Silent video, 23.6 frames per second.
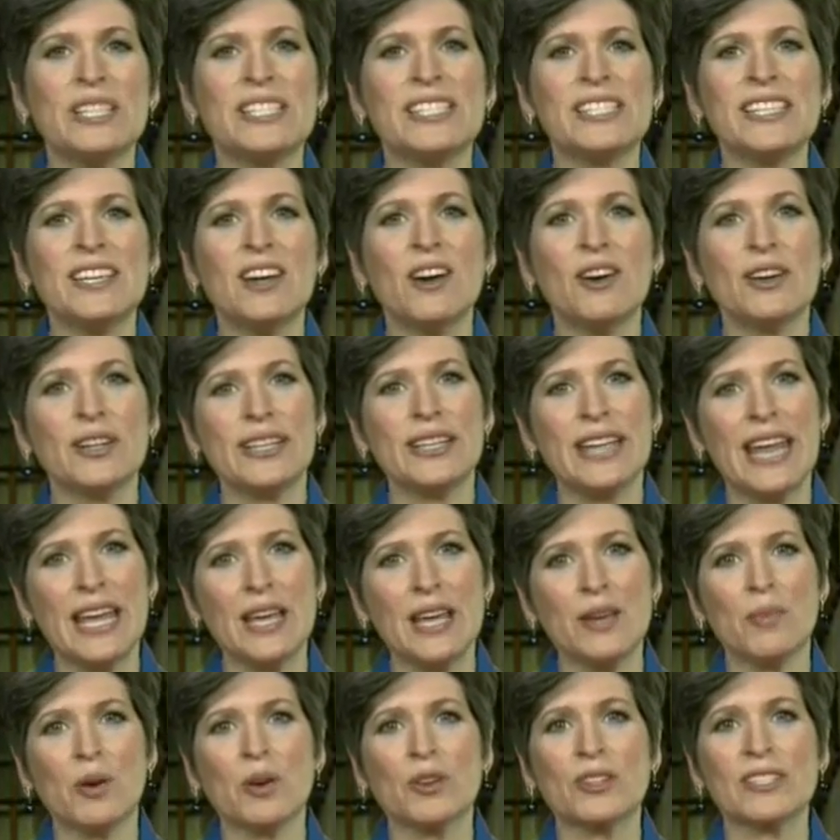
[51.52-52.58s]
We see our
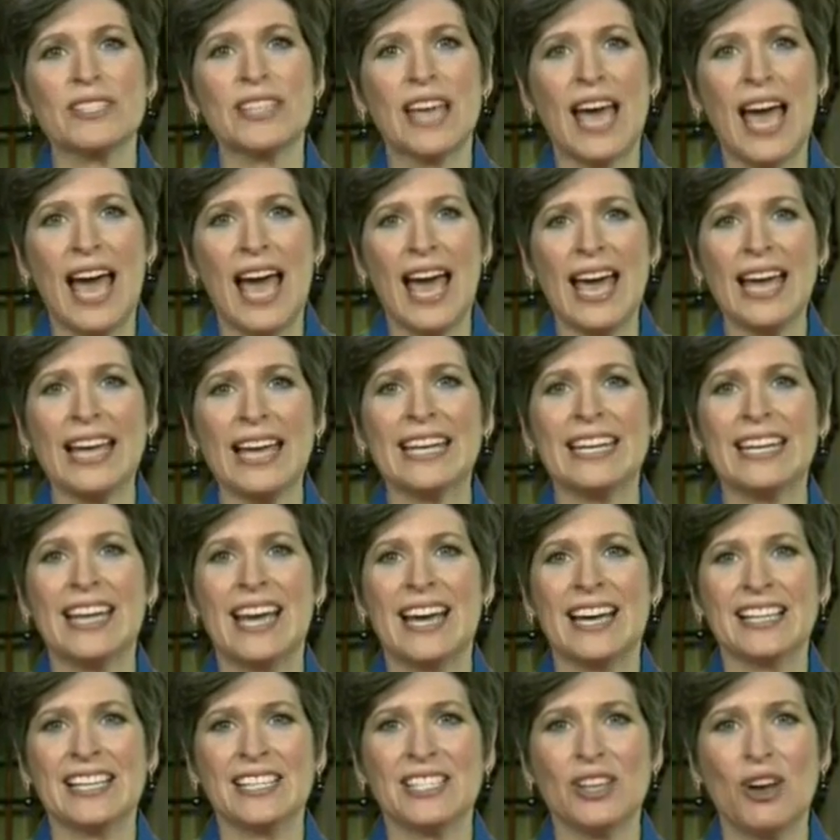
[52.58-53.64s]
neighbors
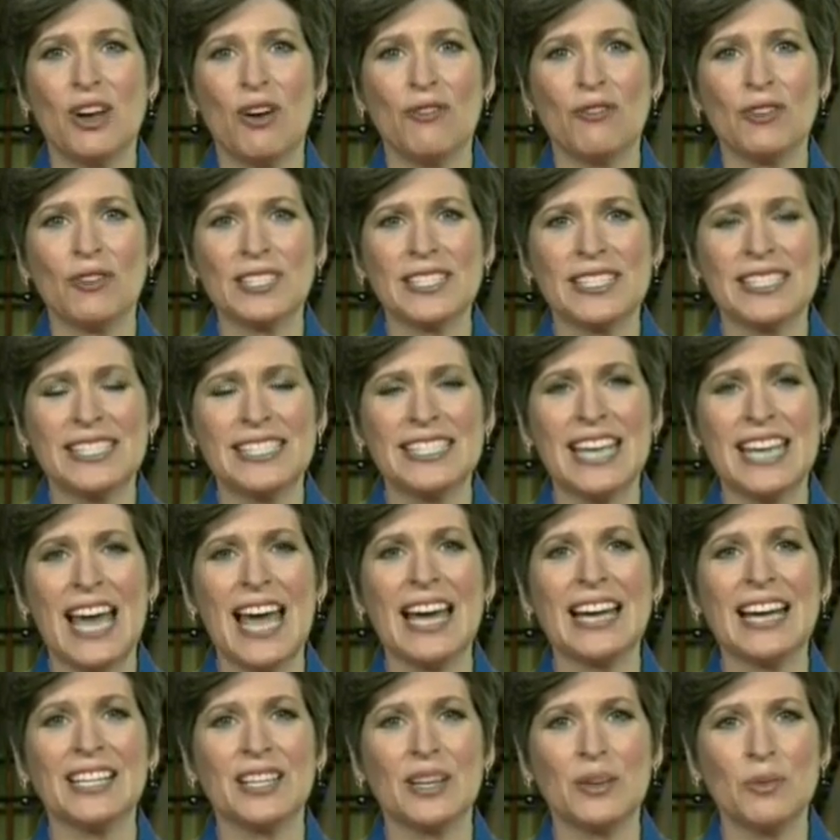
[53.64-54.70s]
agonize over
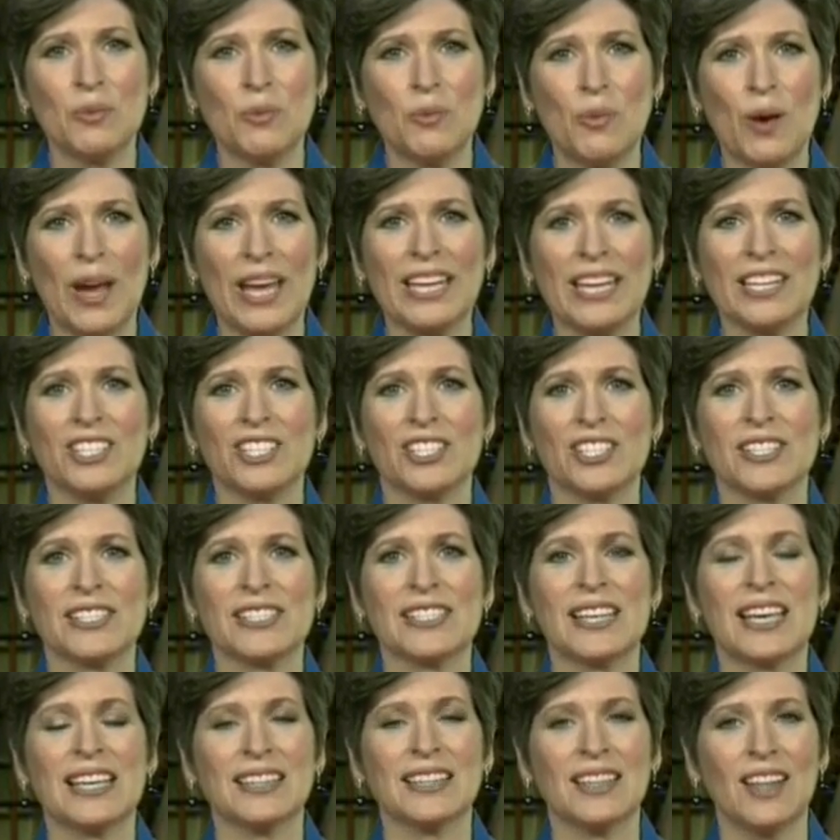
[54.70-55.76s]
stagnant
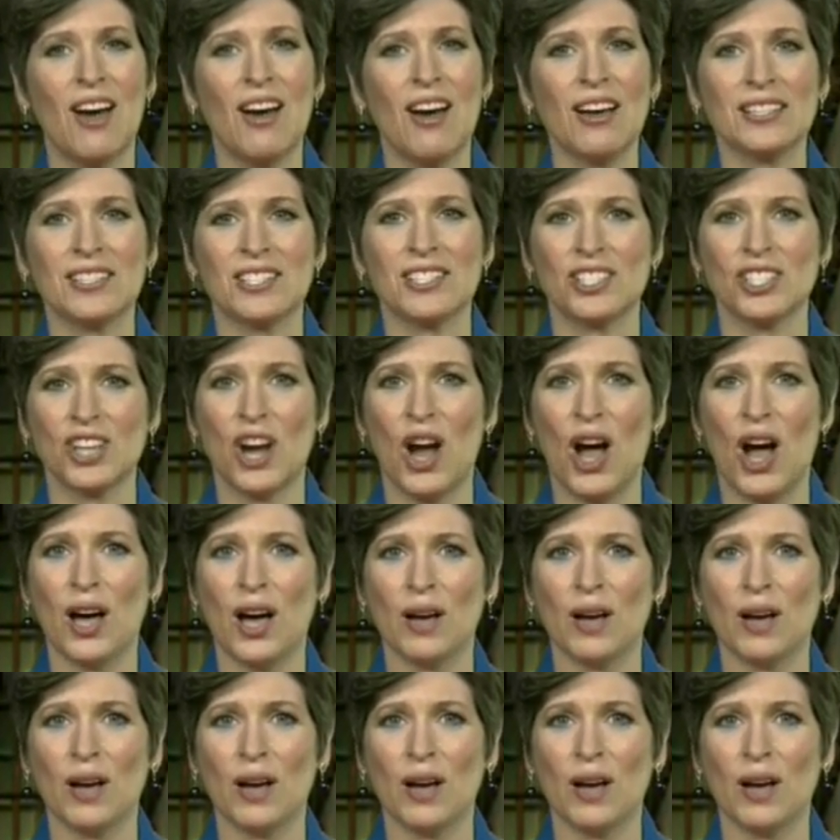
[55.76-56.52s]
wages and lost